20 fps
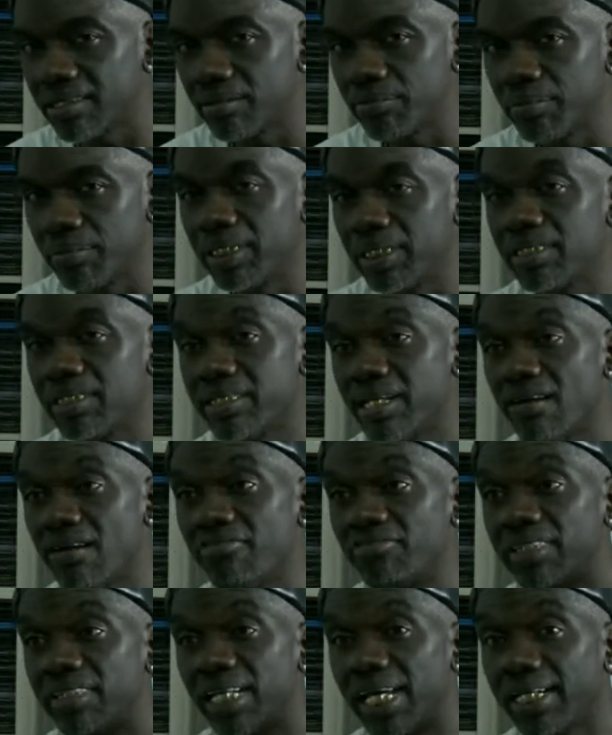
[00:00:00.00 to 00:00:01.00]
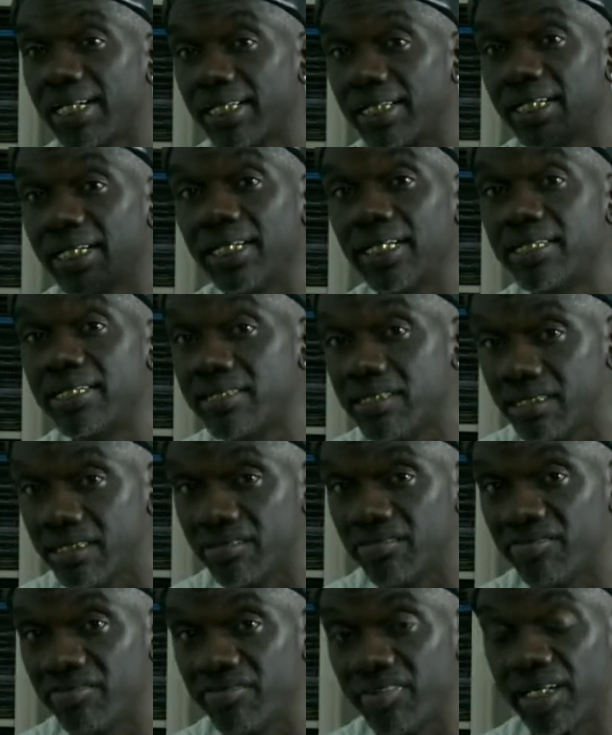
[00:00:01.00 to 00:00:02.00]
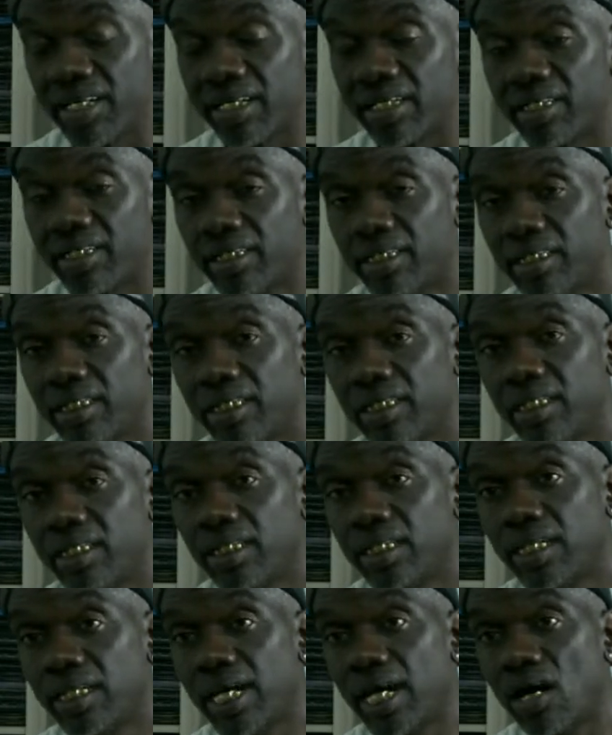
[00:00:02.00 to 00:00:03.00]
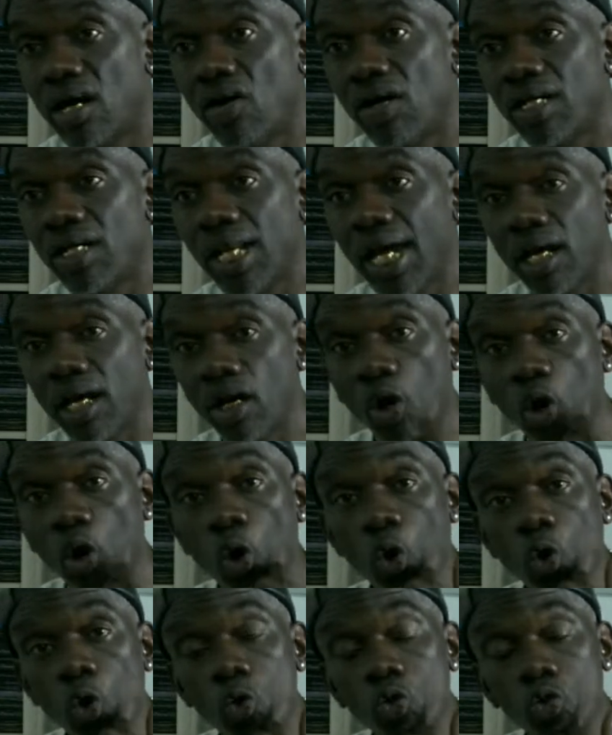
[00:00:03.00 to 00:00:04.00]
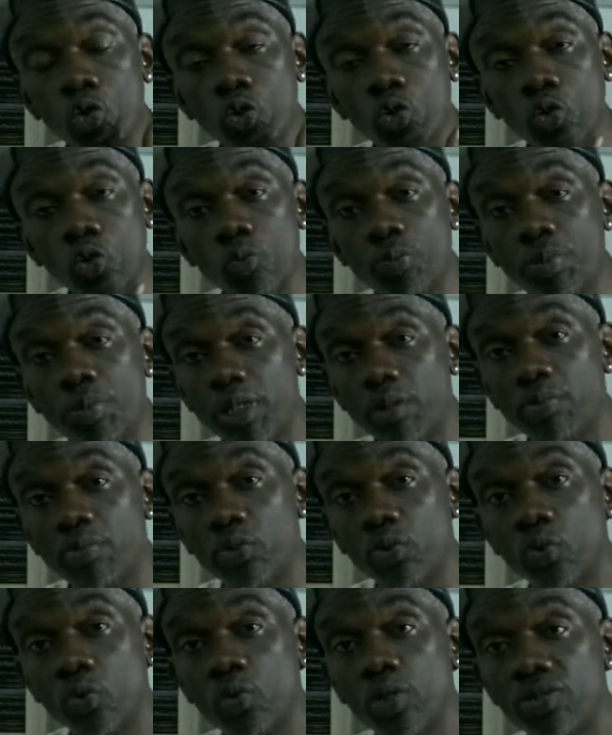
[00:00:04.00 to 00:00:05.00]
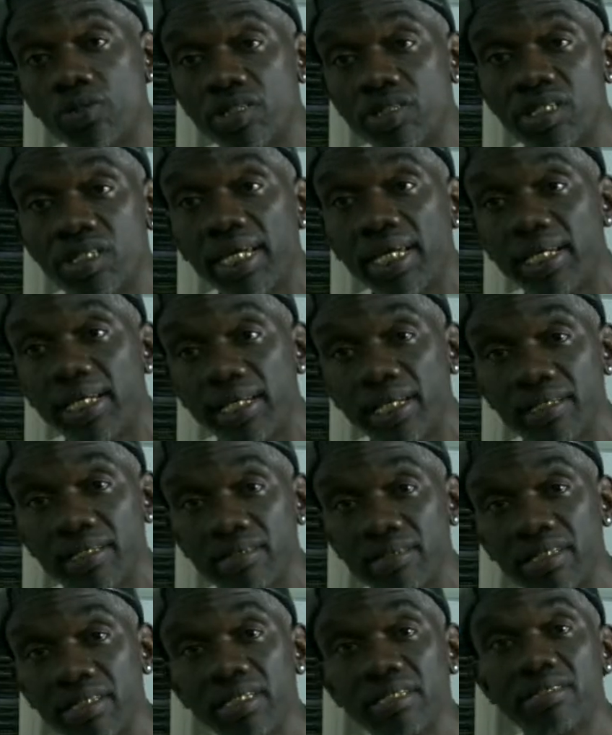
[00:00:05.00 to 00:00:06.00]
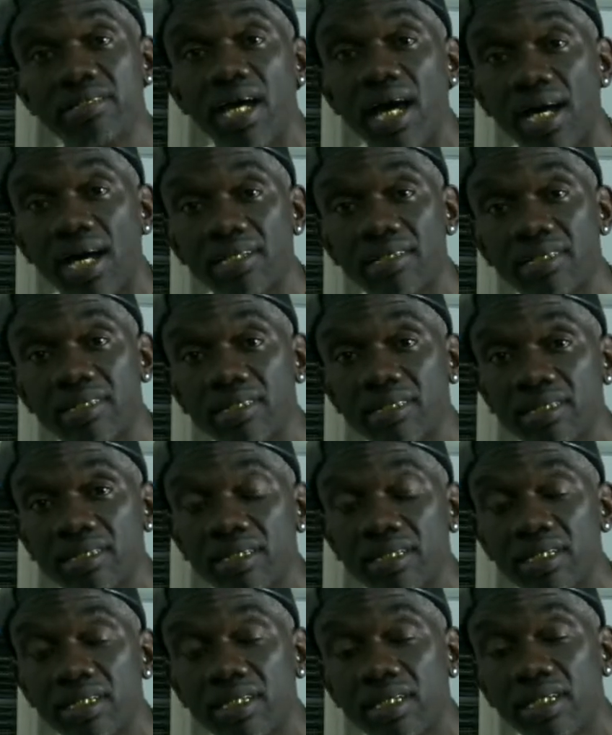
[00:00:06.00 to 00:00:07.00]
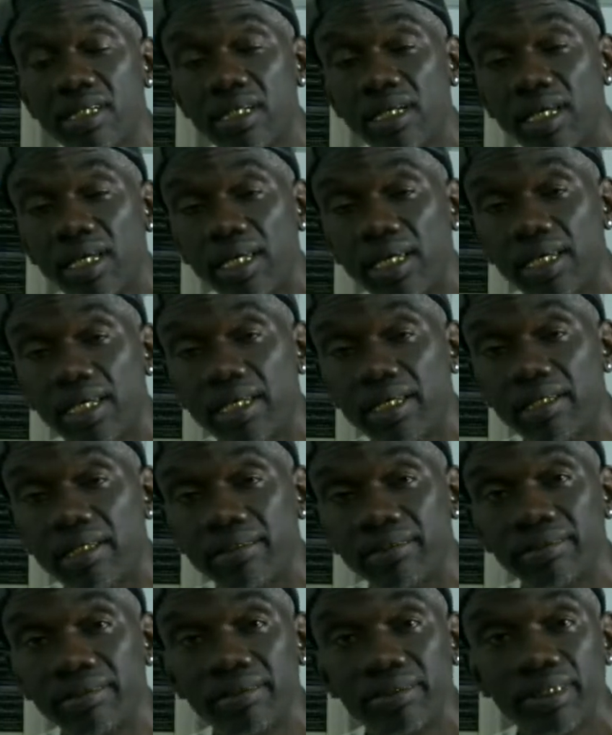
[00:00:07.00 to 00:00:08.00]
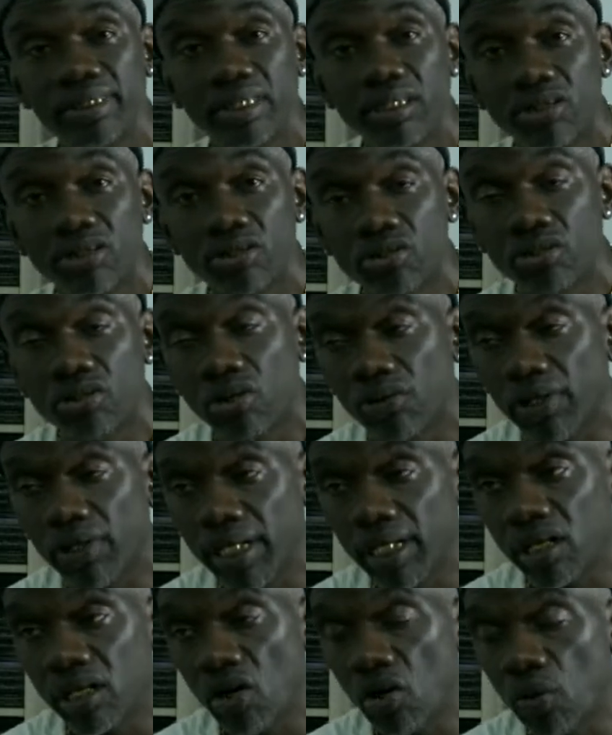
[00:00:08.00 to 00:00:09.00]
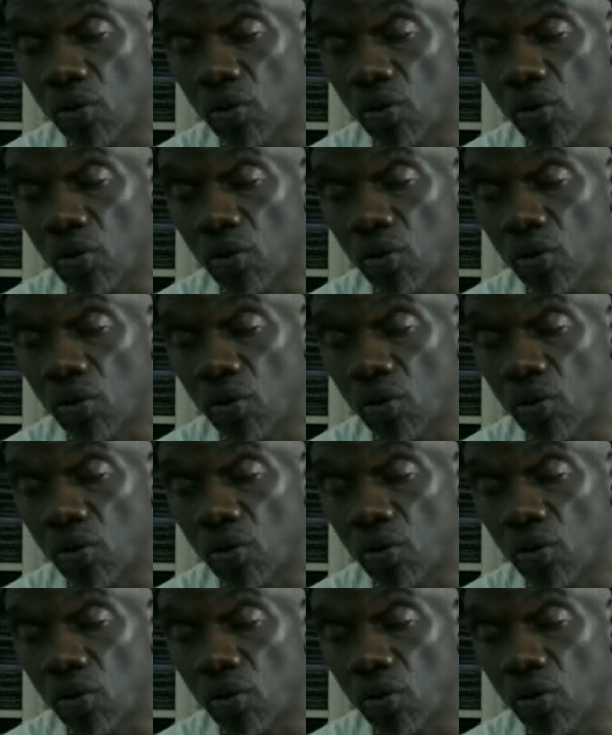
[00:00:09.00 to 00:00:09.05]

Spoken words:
but it's definitely like a cleansing effect. Now, a lot of old school people will say it's detoxing, and they go